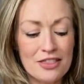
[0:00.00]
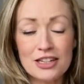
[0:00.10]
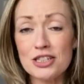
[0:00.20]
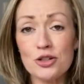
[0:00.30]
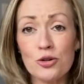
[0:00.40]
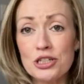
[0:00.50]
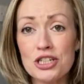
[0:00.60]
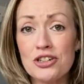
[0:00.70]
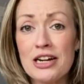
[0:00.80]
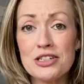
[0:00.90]
They're just
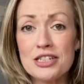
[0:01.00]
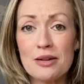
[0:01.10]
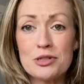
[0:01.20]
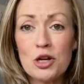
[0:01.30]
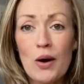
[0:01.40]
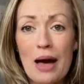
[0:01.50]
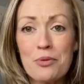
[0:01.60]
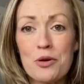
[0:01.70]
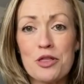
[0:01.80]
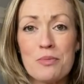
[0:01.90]
gorgeous trousers. I'm so
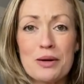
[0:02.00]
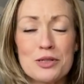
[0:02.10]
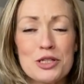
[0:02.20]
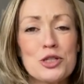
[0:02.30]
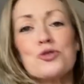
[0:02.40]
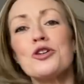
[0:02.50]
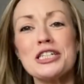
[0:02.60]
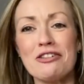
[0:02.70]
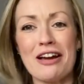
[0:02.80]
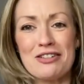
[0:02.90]
happy with them. I was
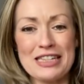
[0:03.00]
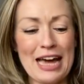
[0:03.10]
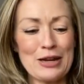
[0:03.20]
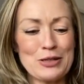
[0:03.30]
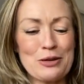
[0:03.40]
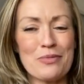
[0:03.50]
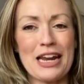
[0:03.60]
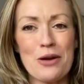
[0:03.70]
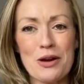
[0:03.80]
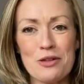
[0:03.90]
strutting around in the house with them
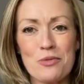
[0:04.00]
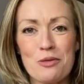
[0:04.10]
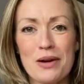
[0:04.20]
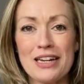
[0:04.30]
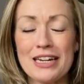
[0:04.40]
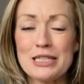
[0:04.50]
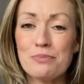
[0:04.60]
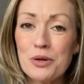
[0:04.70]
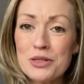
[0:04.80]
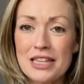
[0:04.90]
and I wear them with my nice
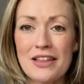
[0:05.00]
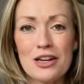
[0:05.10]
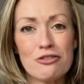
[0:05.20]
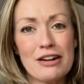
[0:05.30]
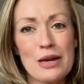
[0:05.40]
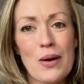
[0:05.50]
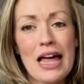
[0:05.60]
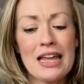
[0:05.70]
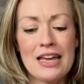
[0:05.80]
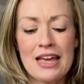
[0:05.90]
boots and they look really
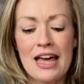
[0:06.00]
well.